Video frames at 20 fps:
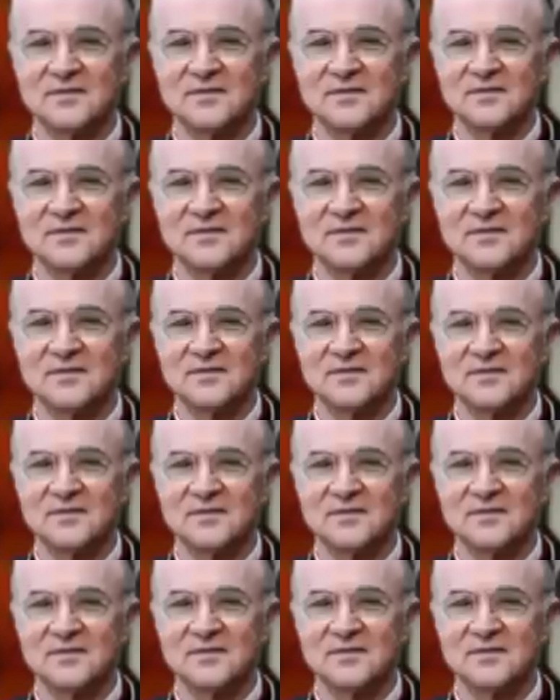
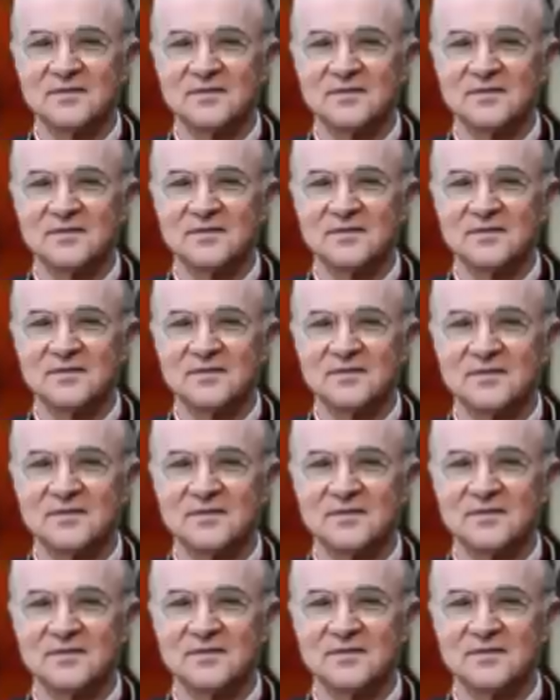
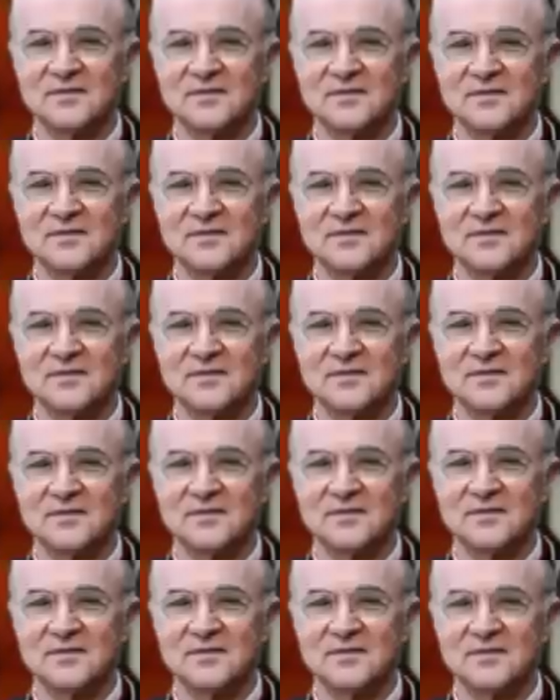
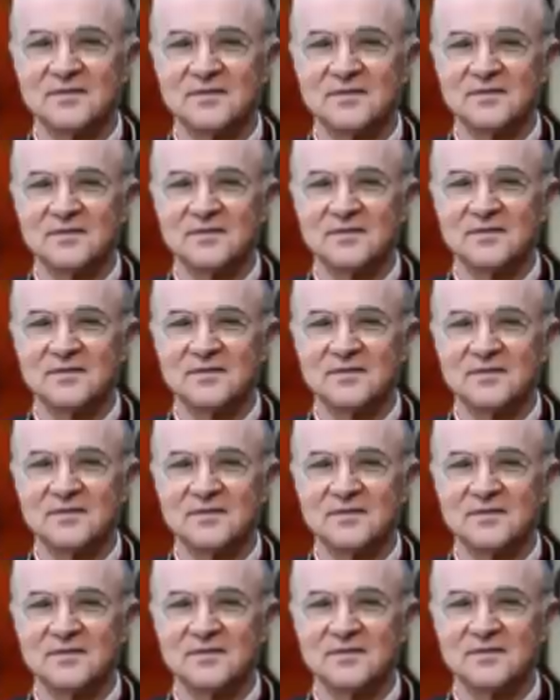
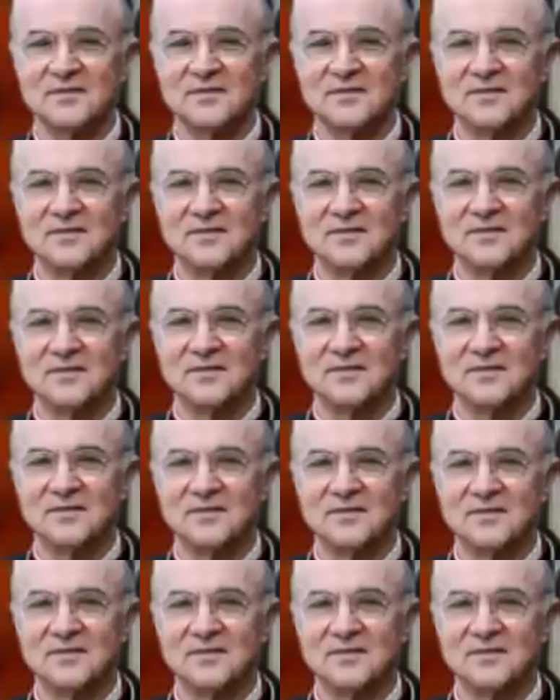
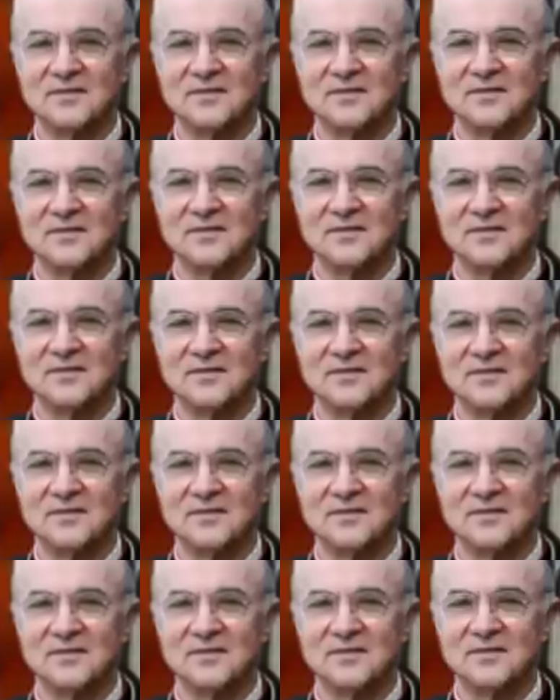
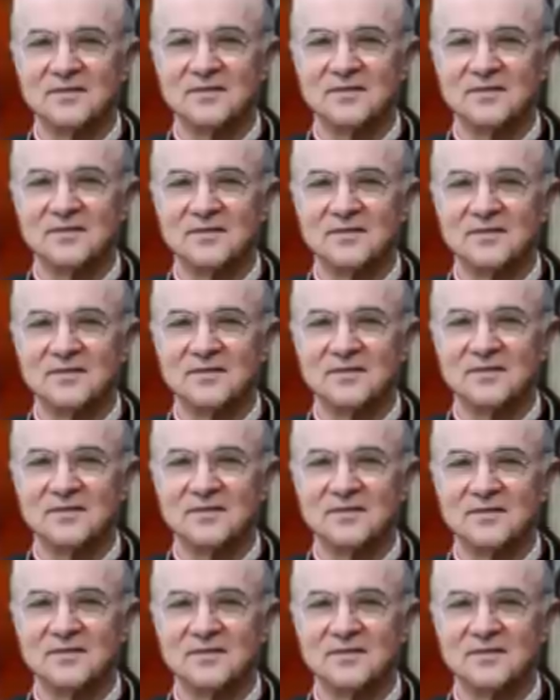
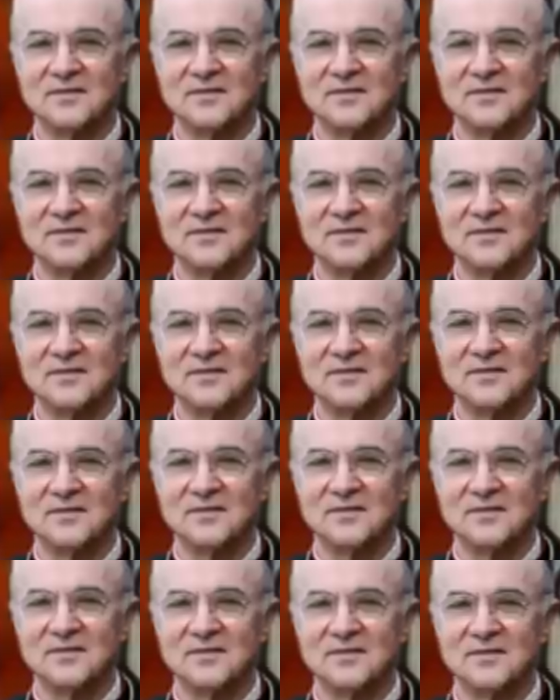[no speech]